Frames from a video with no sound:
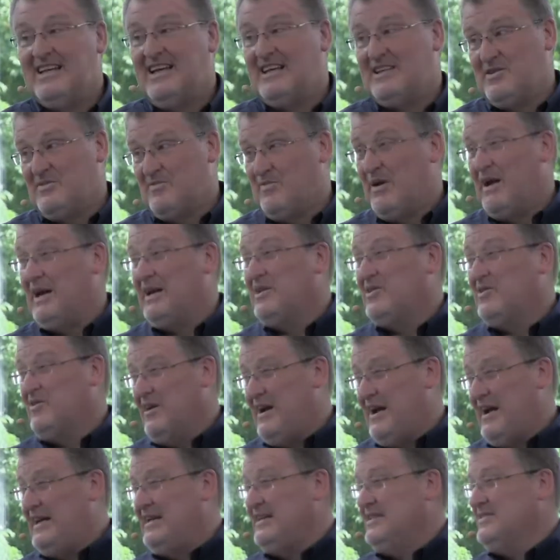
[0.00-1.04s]
That's by
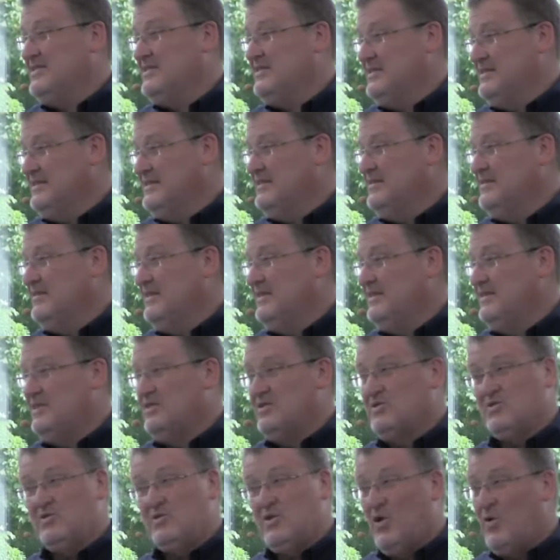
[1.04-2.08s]
grace.
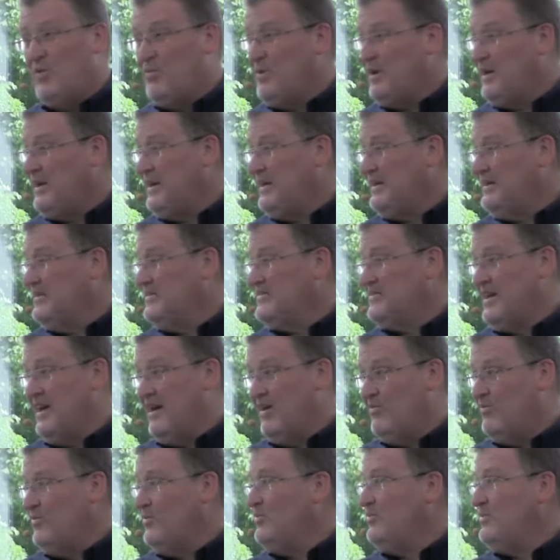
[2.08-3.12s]
There's nobody that's
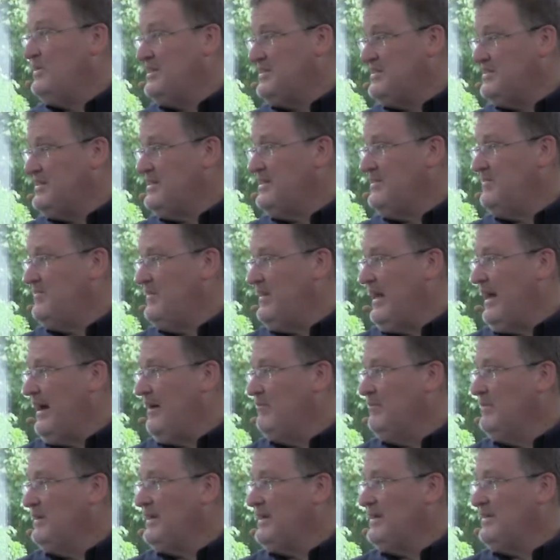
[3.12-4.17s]
ever received
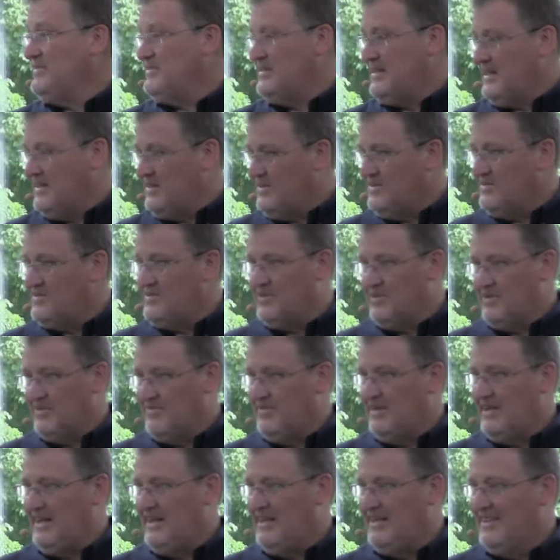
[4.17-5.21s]
that because they
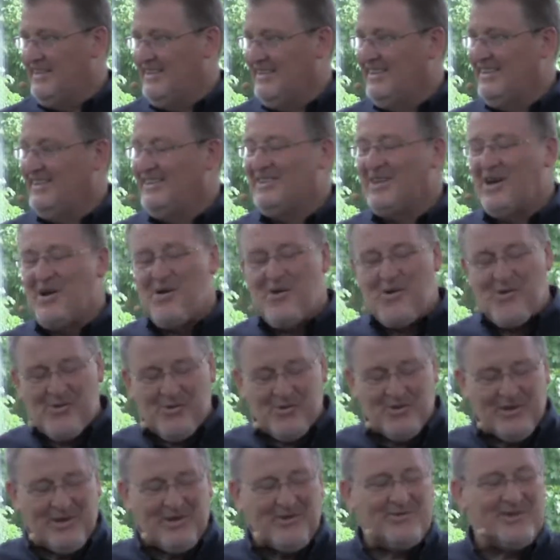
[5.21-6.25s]
deserved it. They
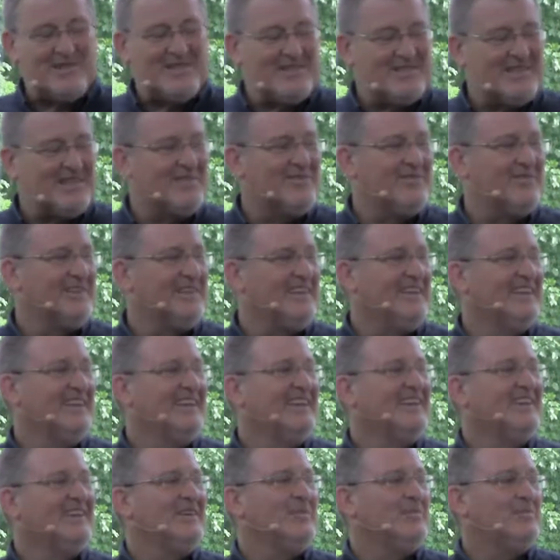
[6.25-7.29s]
only receive it
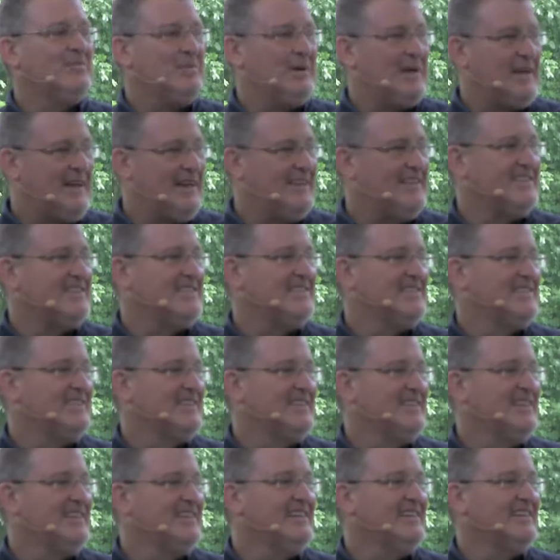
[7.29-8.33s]
because
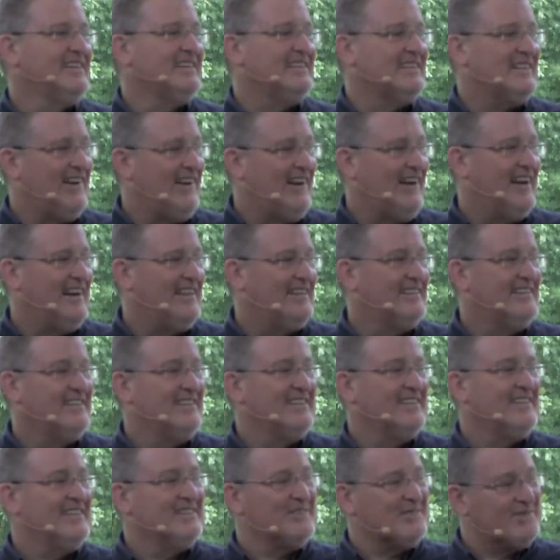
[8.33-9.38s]
God
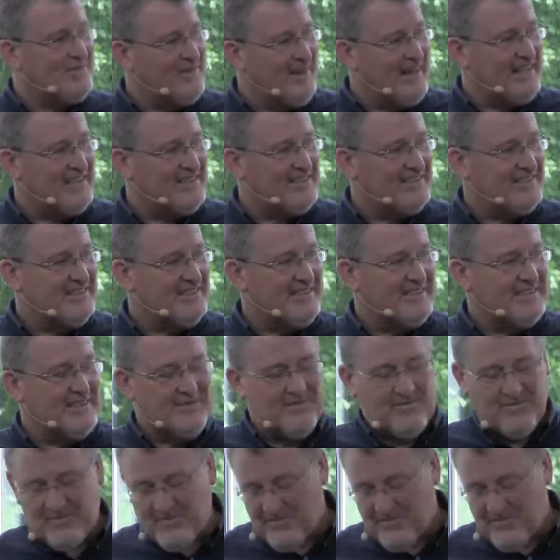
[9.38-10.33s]
is gracious.